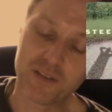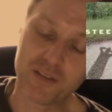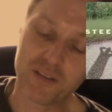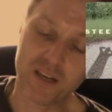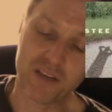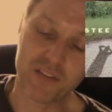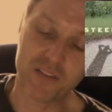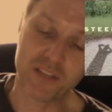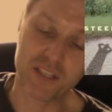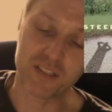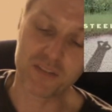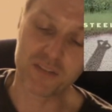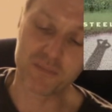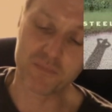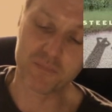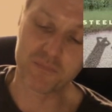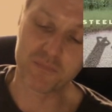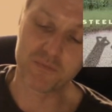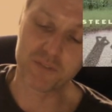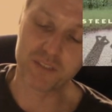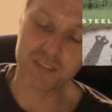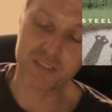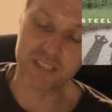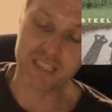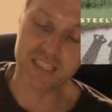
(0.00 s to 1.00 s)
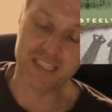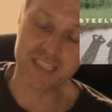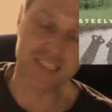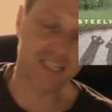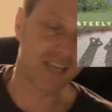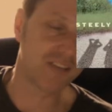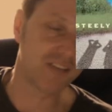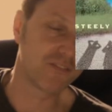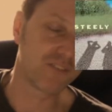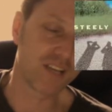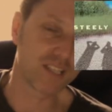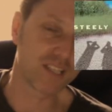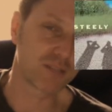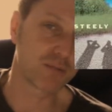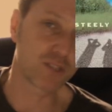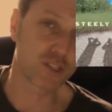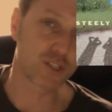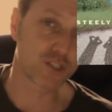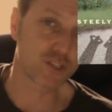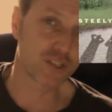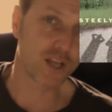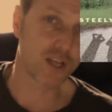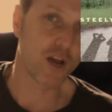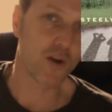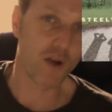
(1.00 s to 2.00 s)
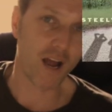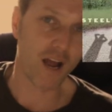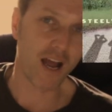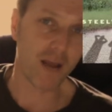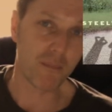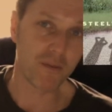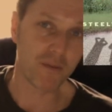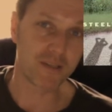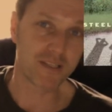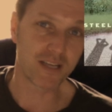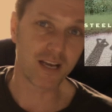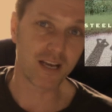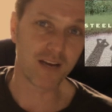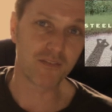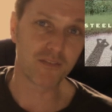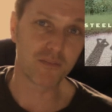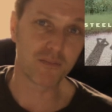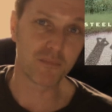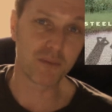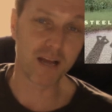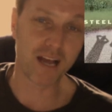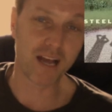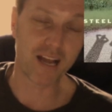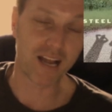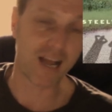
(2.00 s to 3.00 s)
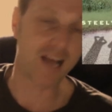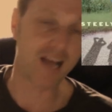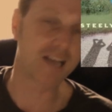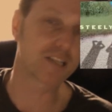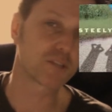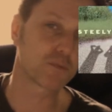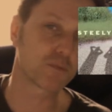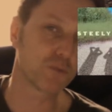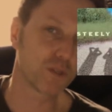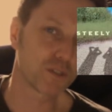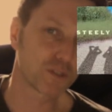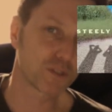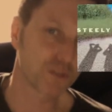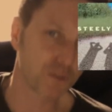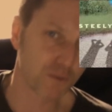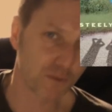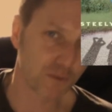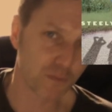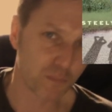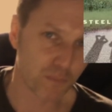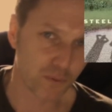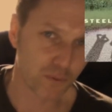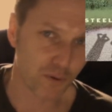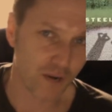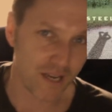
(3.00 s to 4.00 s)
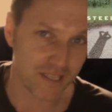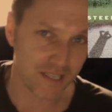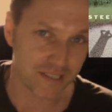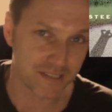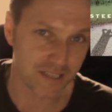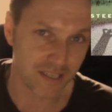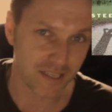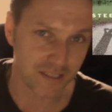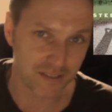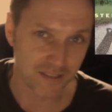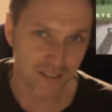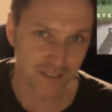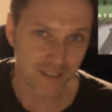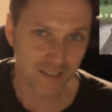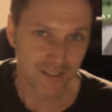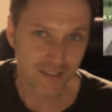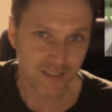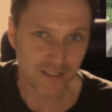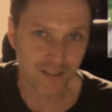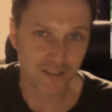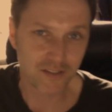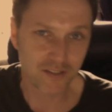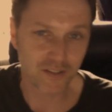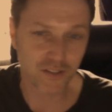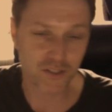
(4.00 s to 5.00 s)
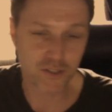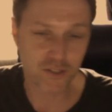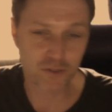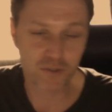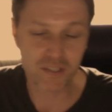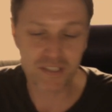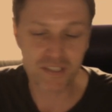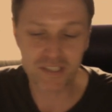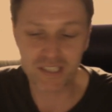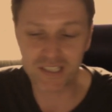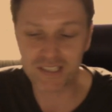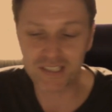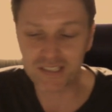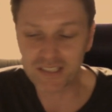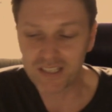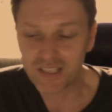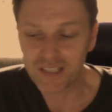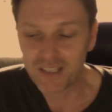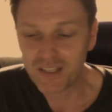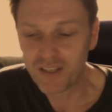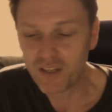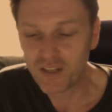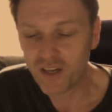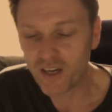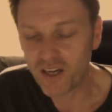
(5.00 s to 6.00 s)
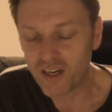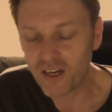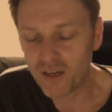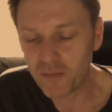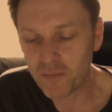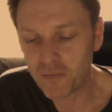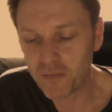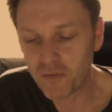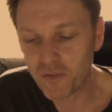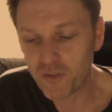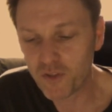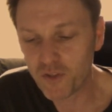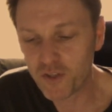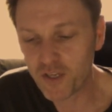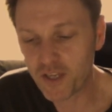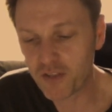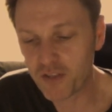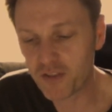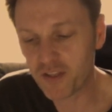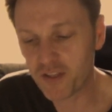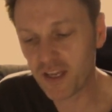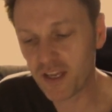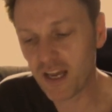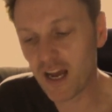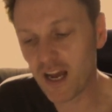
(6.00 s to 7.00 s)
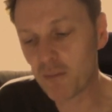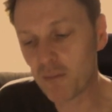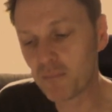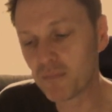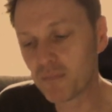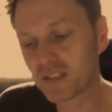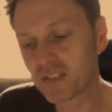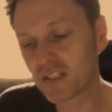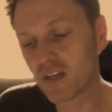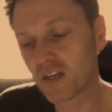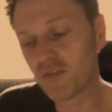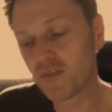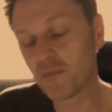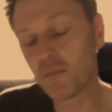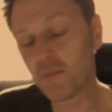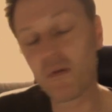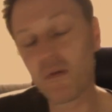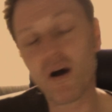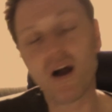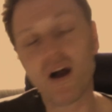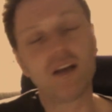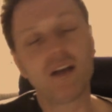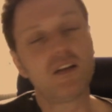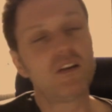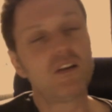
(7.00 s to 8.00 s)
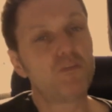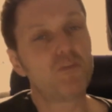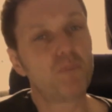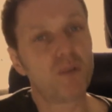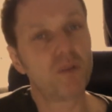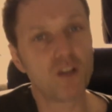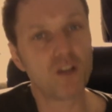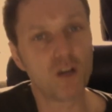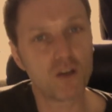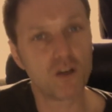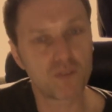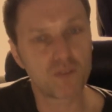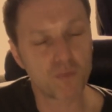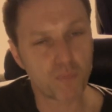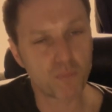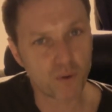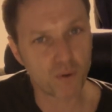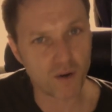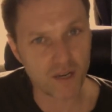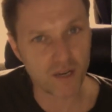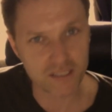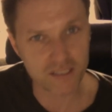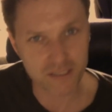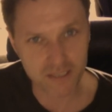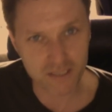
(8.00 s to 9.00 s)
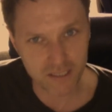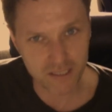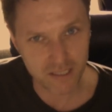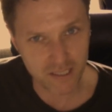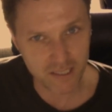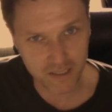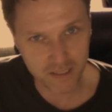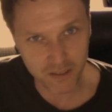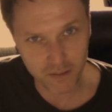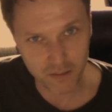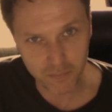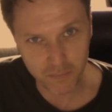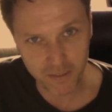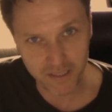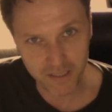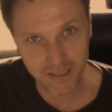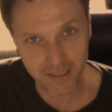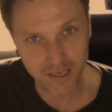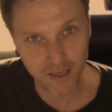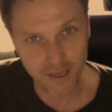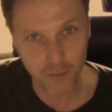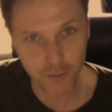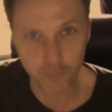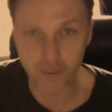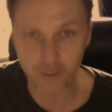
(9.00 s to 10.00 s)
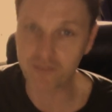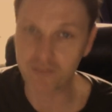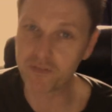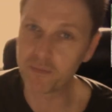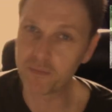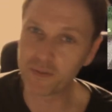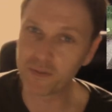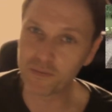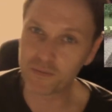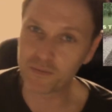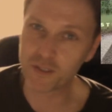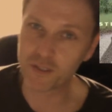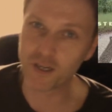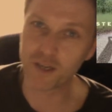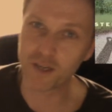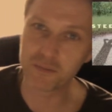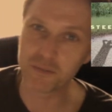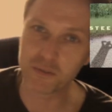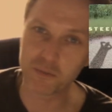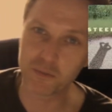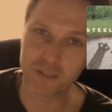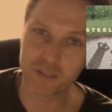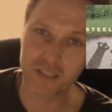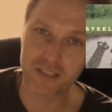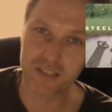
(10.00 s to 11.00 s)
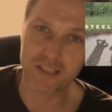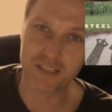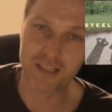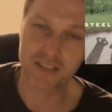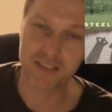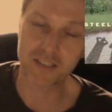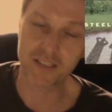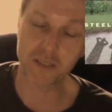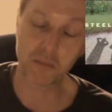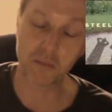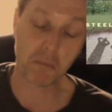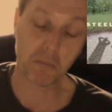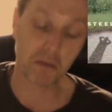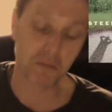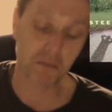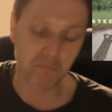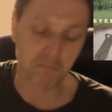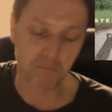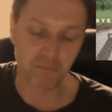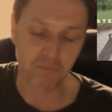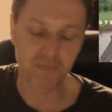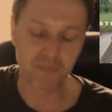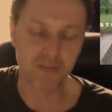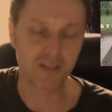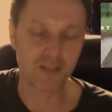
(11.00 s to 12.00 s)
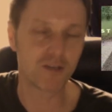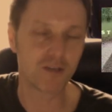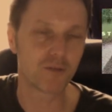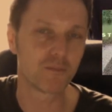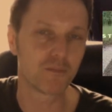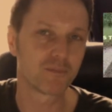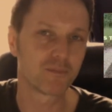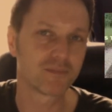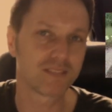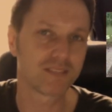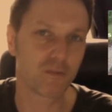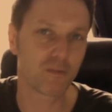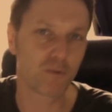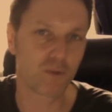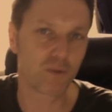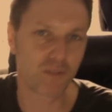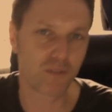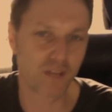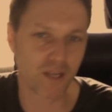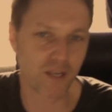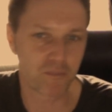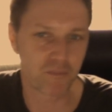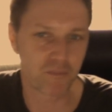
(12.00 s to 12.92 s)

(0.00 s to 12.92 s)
think Steely Dan fans were just so happy to have them back, as were sort of the press and the critics. That the album itself might have been overpraised a little bit now that we have a bit of time to reassess it. But, you know, tell me what you think.